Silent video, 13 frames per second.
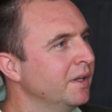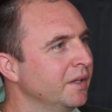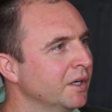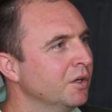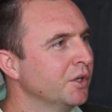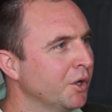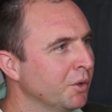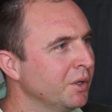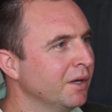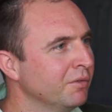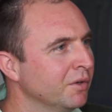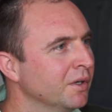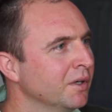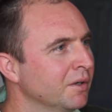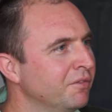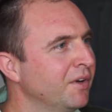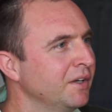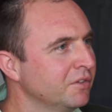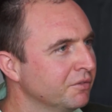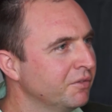then I'll go and have a
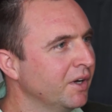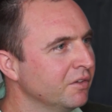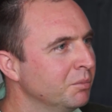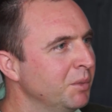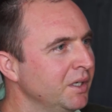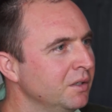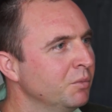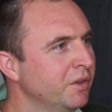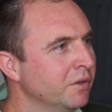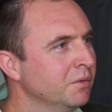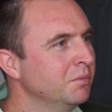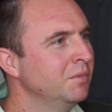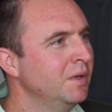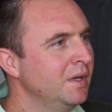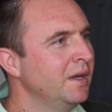face-to-face meeting with them